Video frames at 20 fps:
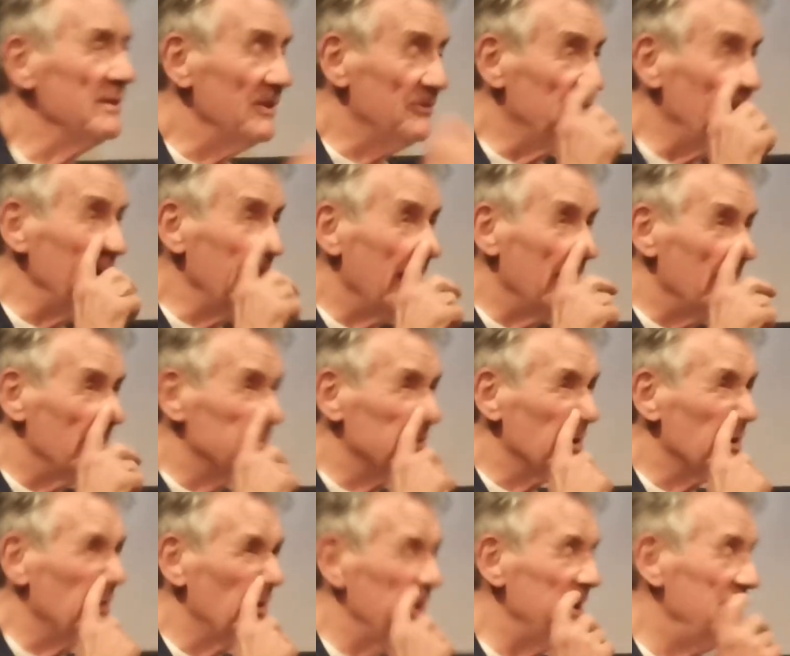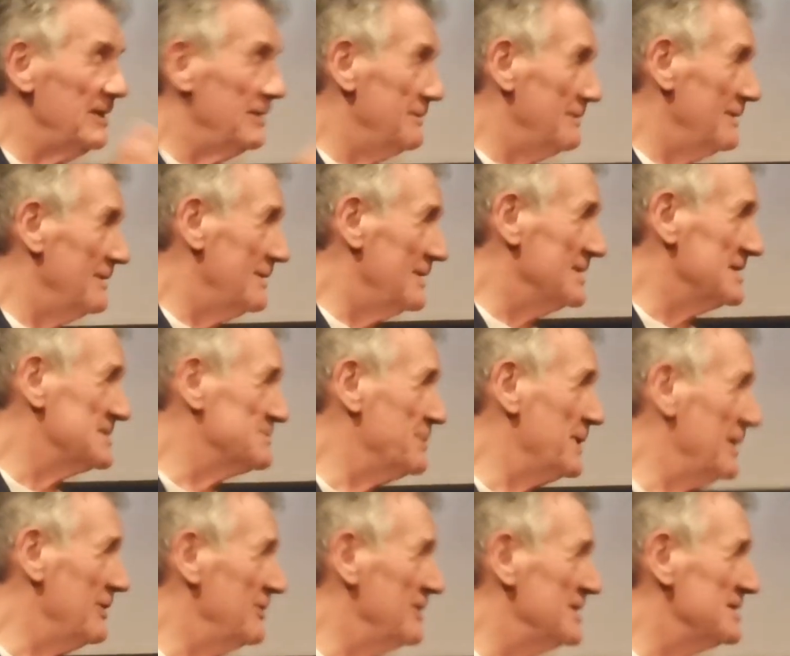Buying the ticket was a great
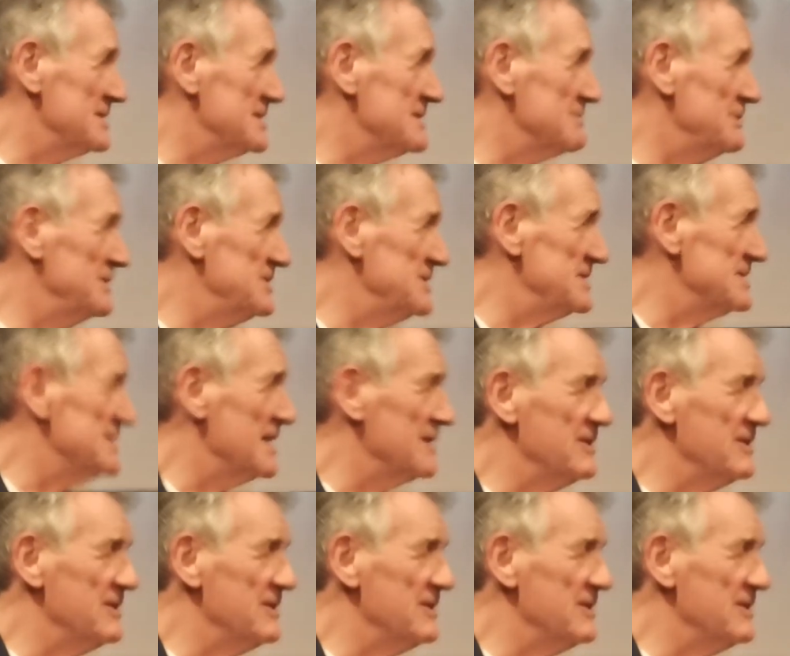experience,